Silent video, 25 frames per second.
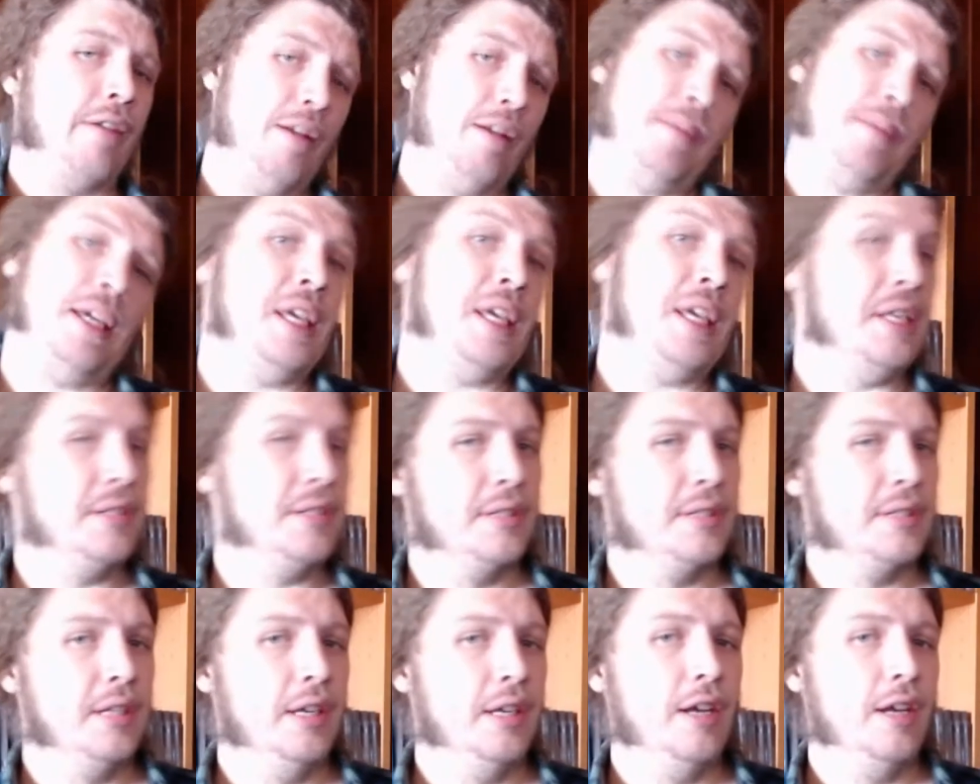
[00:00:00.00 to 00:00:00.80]
piece
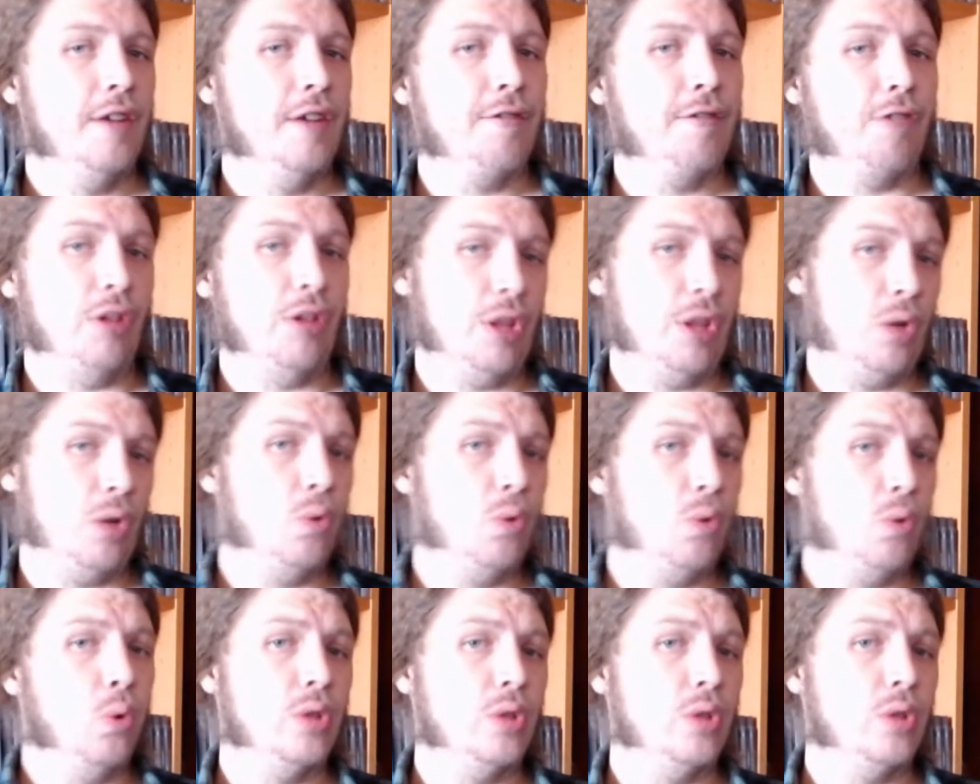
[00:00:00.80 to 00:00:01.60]
for the
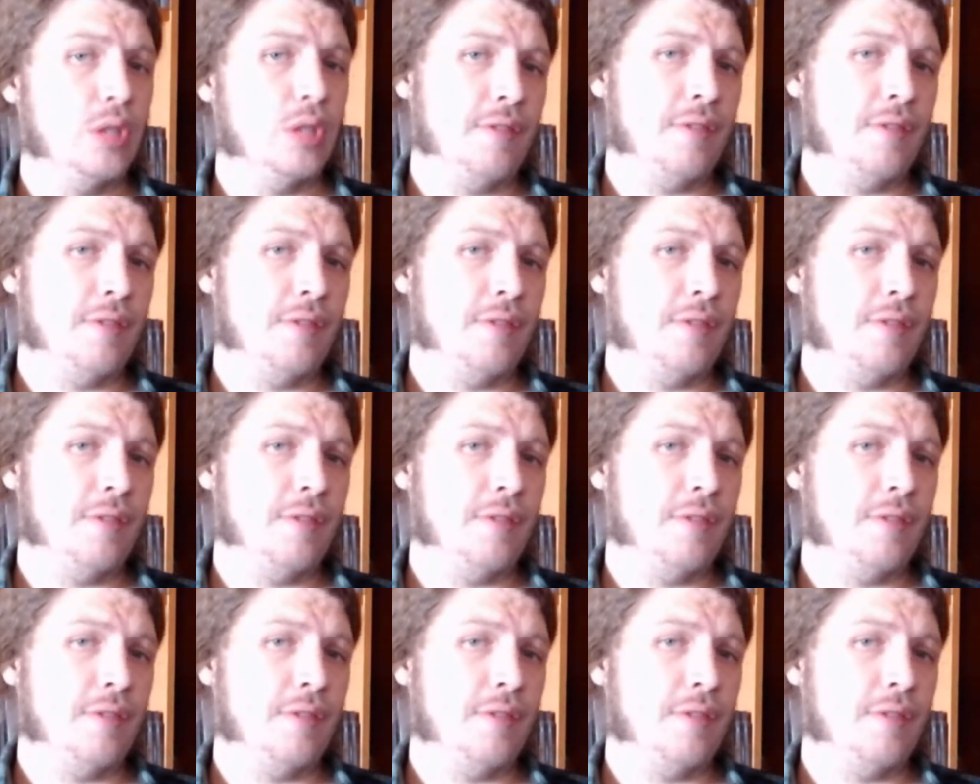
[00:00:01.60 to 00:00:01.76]
cool stuff